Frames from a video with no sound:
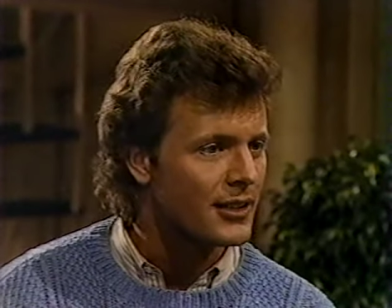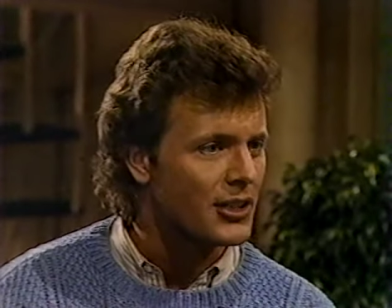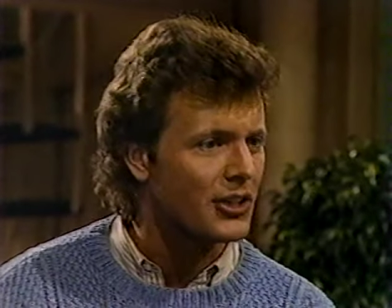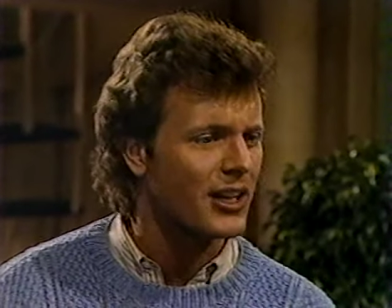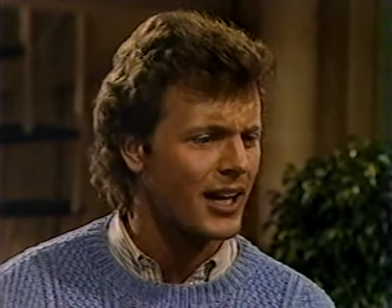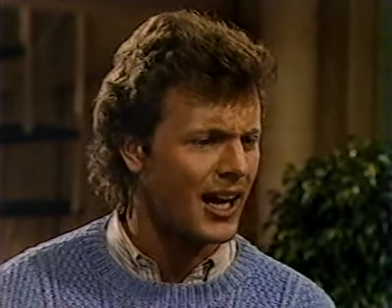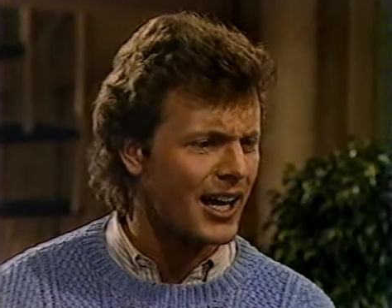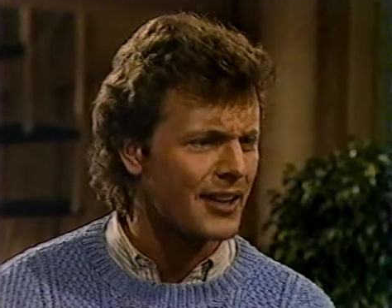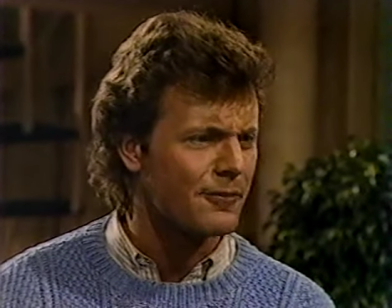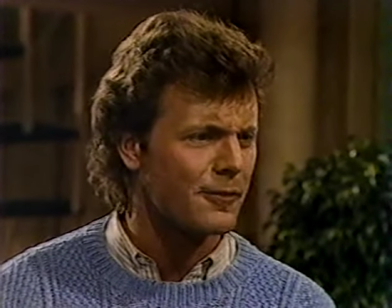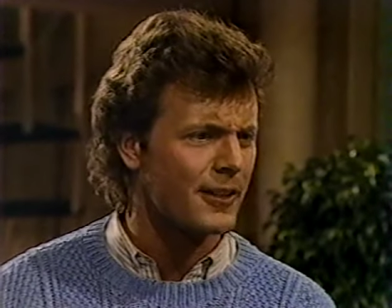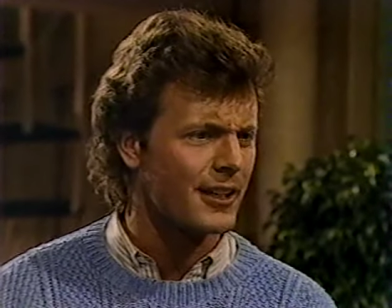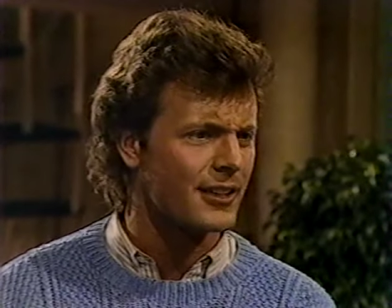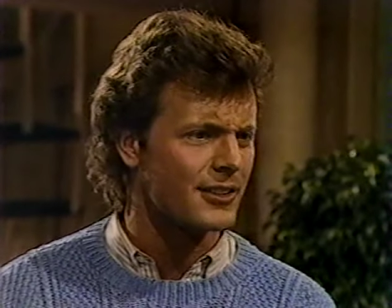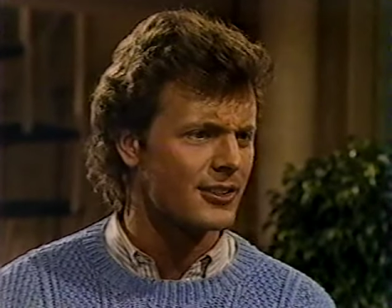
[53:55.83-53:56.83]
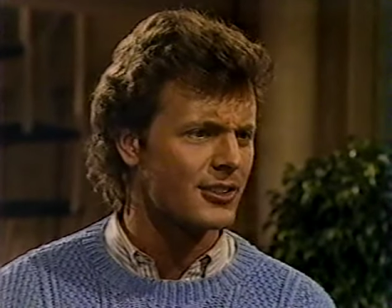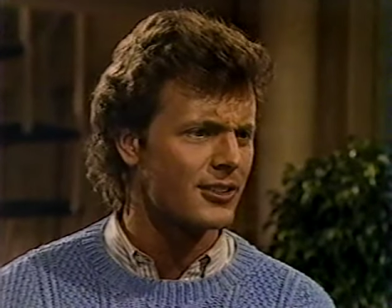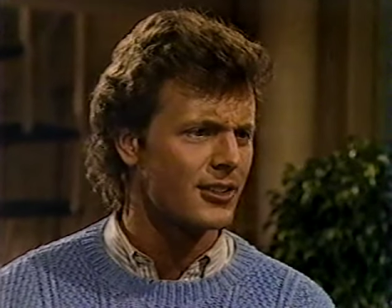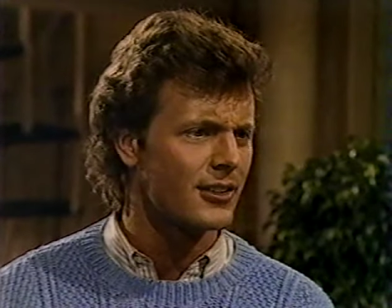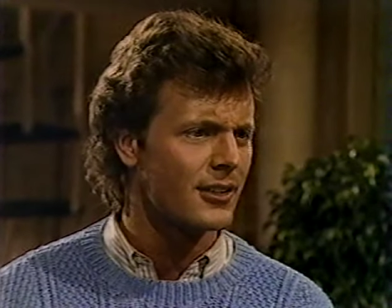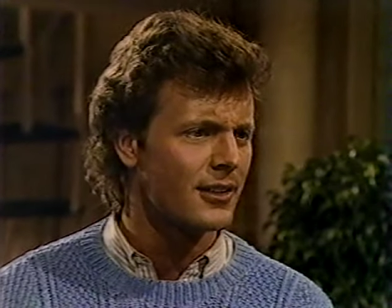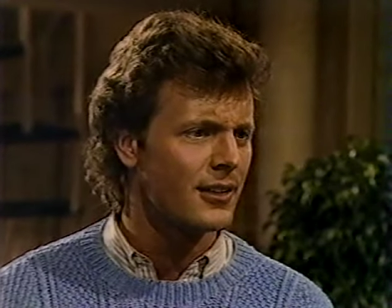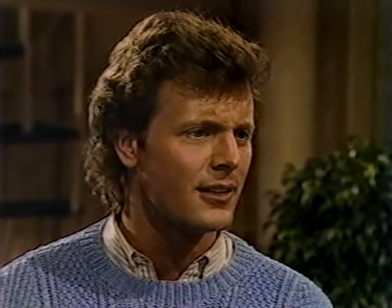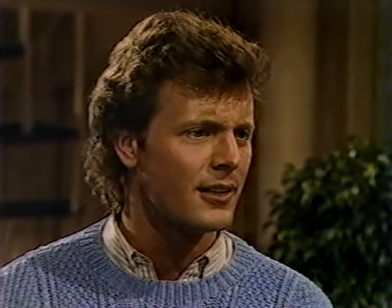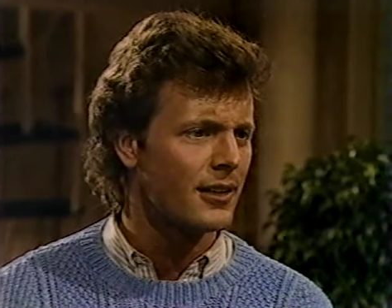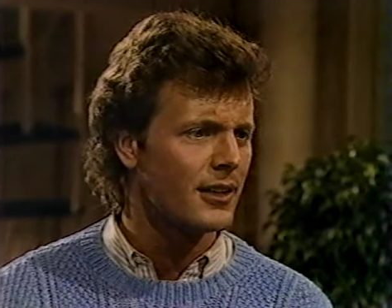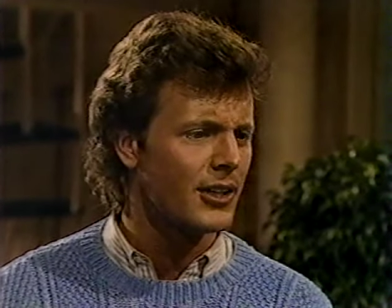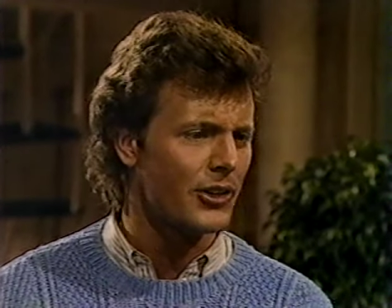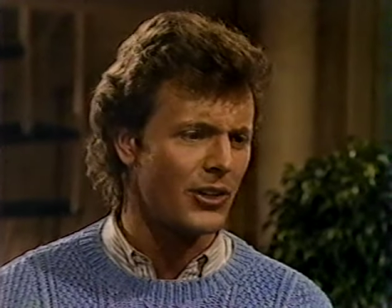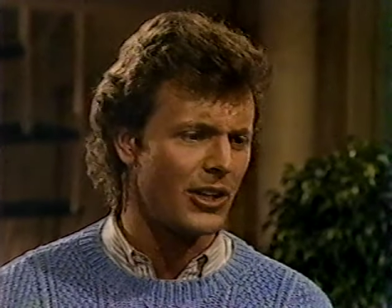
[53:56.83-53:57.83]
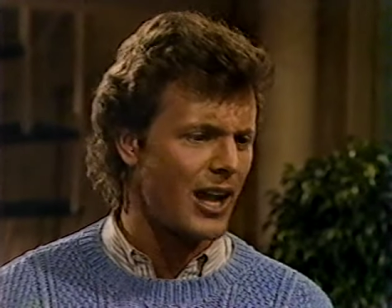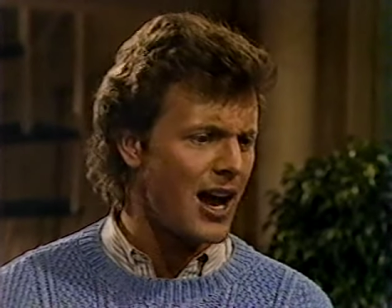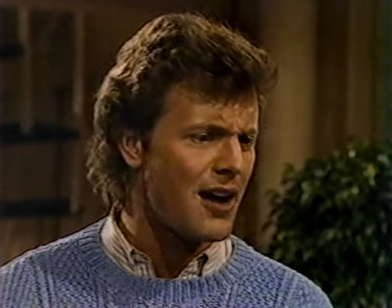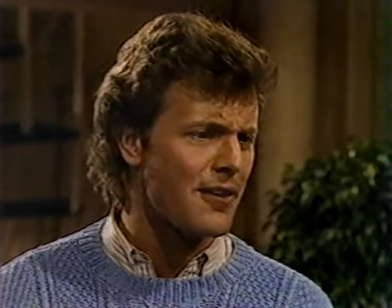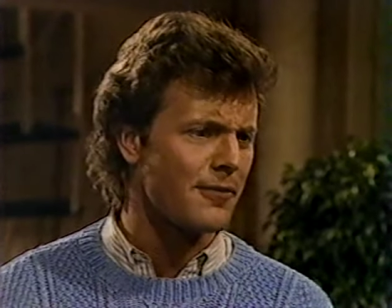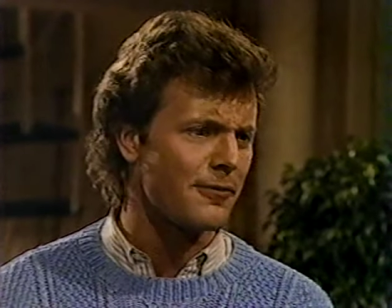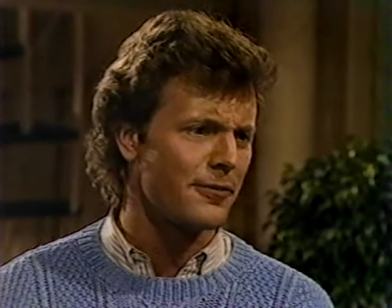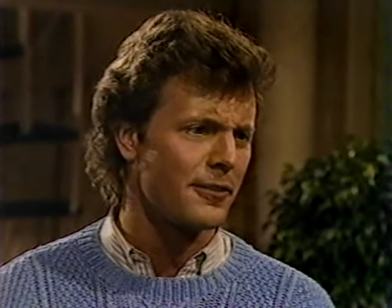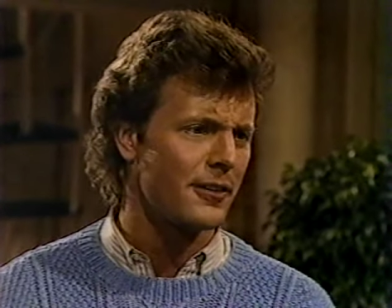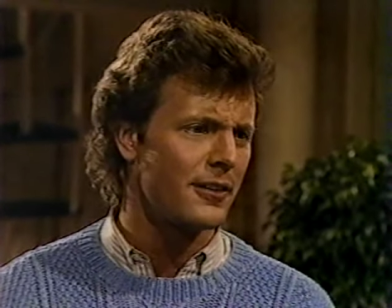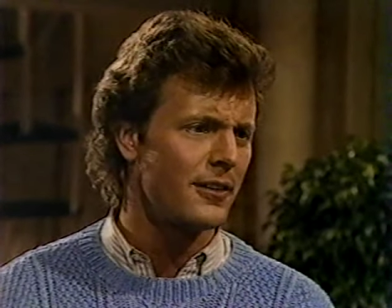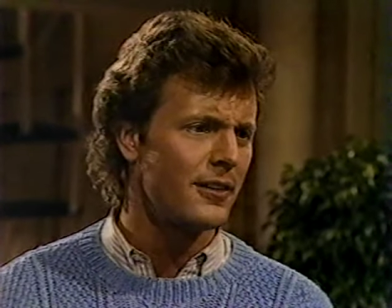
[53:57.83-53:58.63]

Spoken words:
your confidence, your love.